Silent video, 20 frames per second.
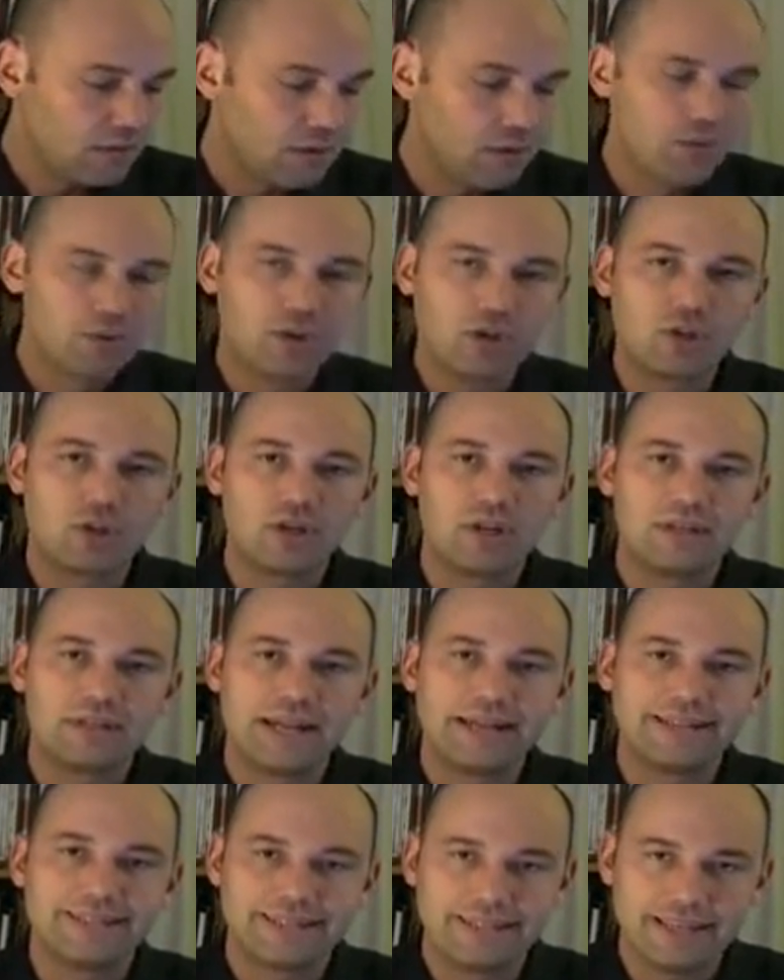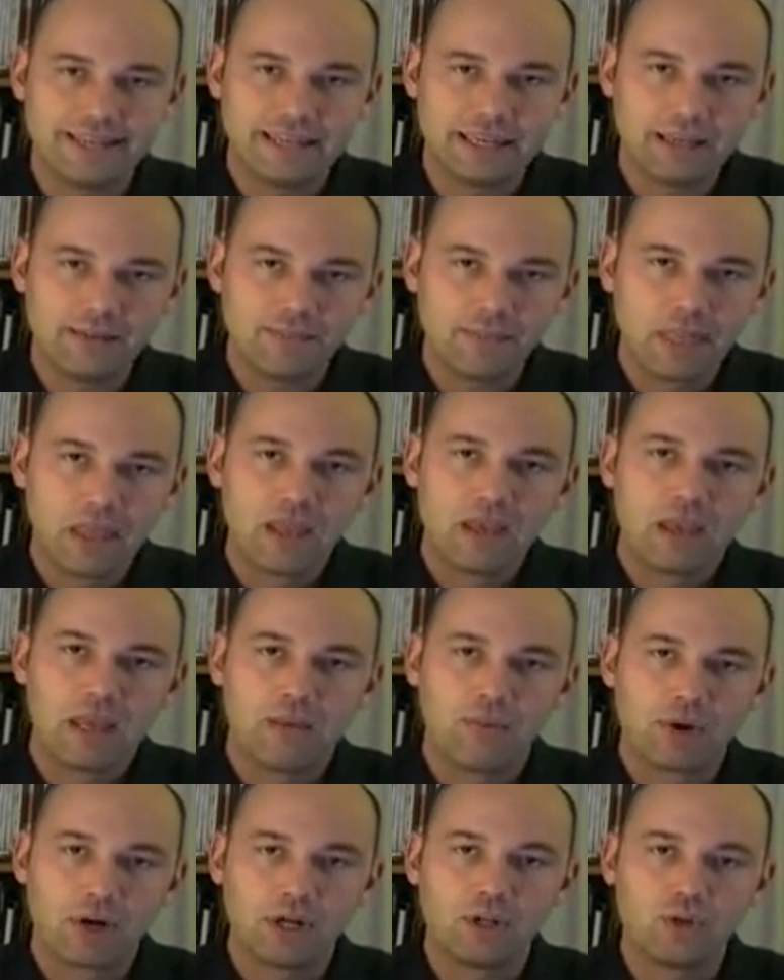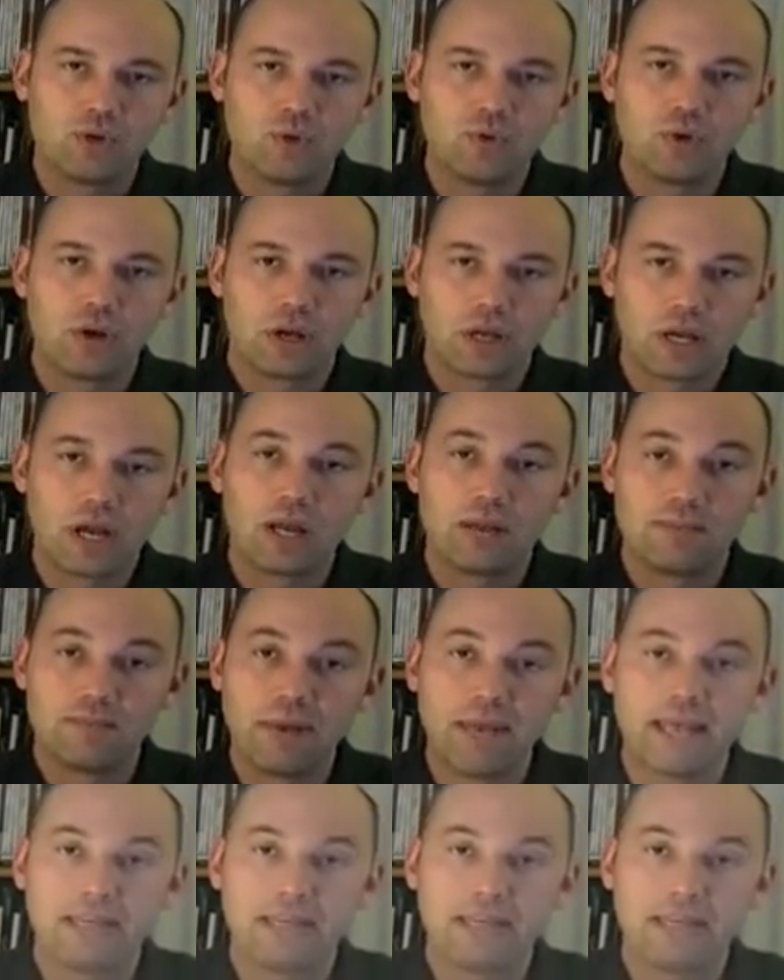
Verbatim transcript: Well, we're just going to take t, and we're going to do cut and